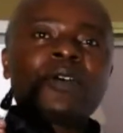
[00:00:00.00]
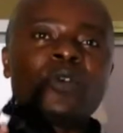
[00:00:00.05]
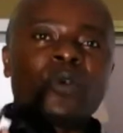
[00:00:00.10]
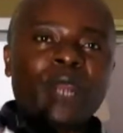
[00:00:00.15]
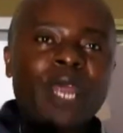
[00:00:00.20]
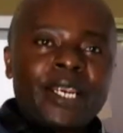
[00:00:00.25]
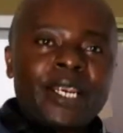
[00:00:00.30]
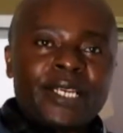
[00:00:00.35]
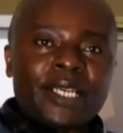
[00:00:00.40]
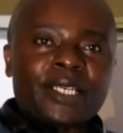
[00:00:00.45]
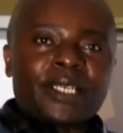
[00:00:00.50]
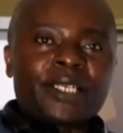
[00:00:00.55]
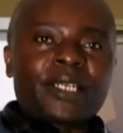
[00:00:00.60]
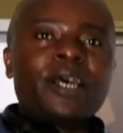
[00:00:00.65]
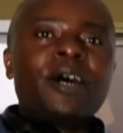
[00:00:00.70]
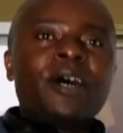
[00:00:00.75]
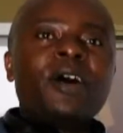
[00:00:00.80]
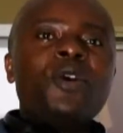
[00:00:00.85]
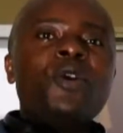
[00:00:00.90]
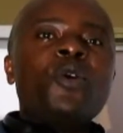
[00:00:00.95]
gradient,
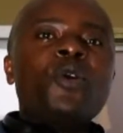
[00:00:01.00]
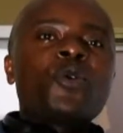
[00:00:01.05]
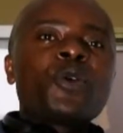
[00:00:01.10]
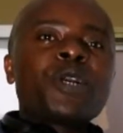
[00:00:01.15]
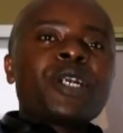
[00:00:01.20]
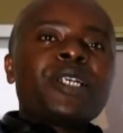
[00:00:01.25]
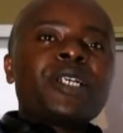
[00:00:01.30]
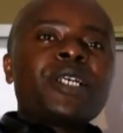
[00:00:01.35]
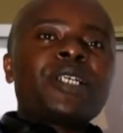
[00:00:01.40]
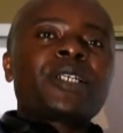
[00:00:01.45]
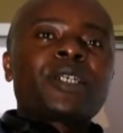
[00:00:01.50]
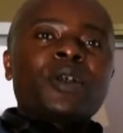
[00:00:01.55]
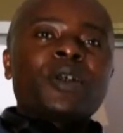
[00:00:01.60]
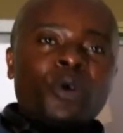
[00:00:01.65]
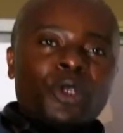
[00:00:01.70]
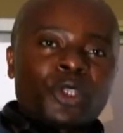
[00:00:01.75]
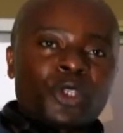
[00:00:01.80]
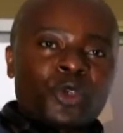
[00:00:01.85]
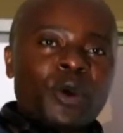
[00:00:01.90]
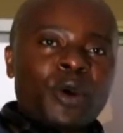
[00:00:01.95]
no gradient
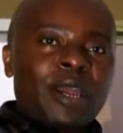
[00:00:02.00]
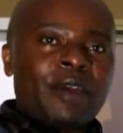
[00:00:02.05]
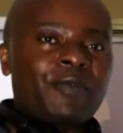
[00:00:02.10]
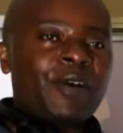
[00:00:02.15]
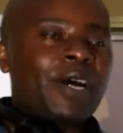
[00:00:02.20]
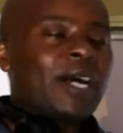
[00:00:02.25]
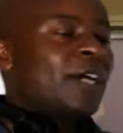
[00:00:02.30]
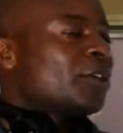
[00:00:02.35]
whatsoever.